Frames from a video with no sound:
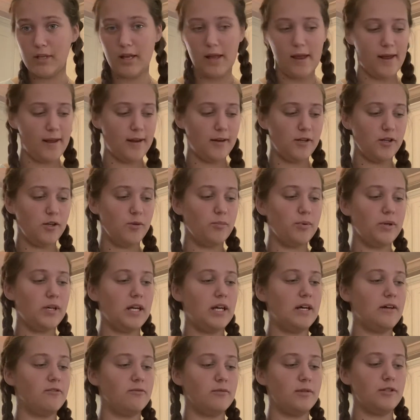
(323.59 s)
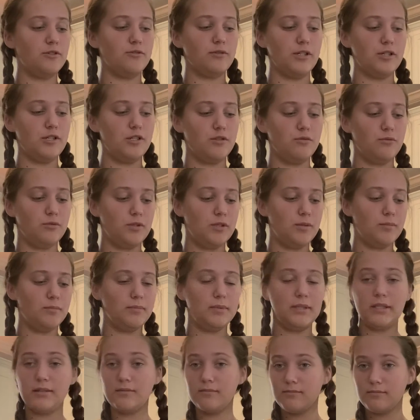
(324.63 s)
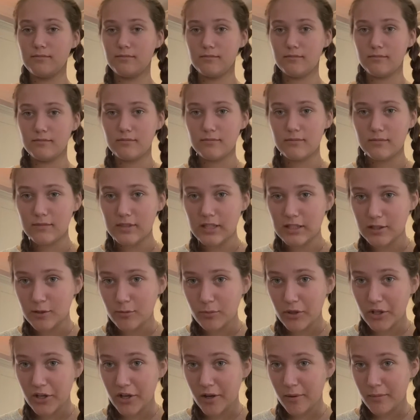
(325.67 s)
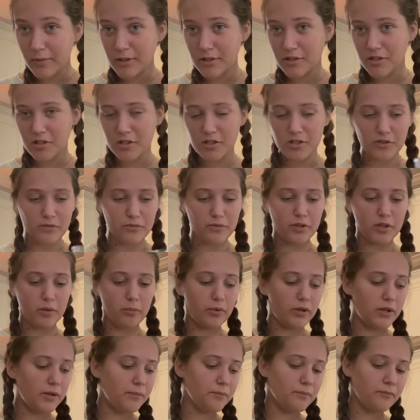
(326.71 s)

And you can put however much rice you want, but that's about how much I generally put.